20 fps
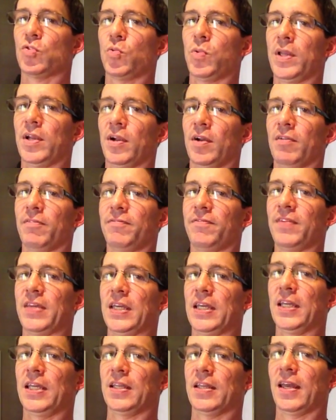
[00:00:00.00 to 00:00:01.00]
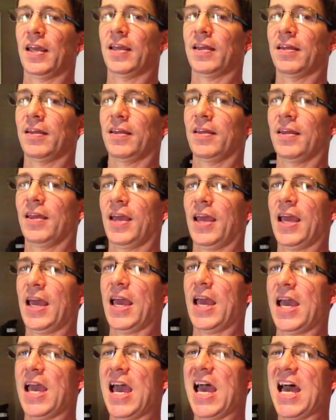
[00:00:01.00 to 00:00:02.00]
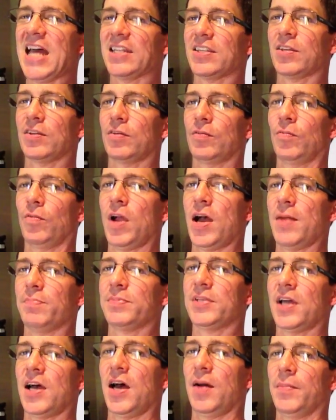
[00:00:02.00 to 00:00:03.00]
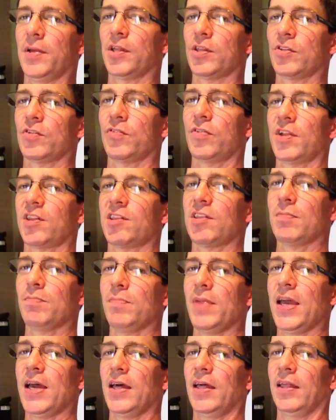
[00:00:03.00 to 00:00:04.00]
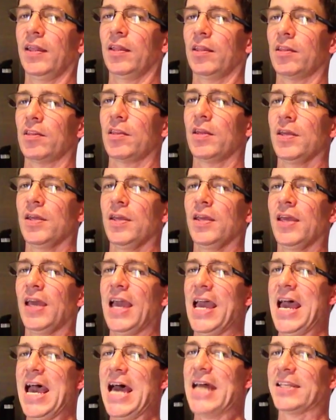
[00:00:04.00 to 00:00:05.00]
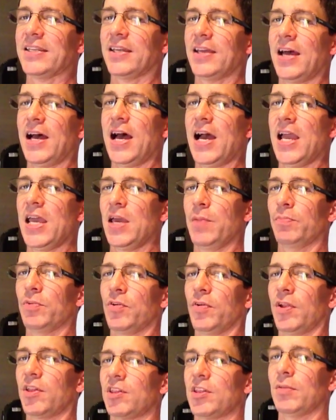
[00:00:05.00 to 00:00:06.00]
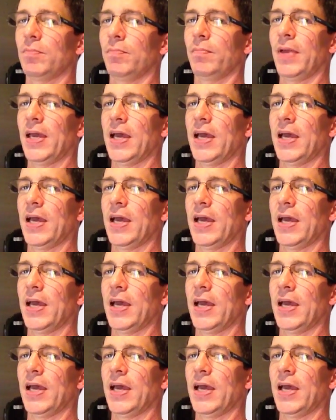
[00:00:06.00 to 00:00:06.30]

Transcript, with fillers: Twitter feed, at Rob Thomas, Kristen Bell's, at I am Kristen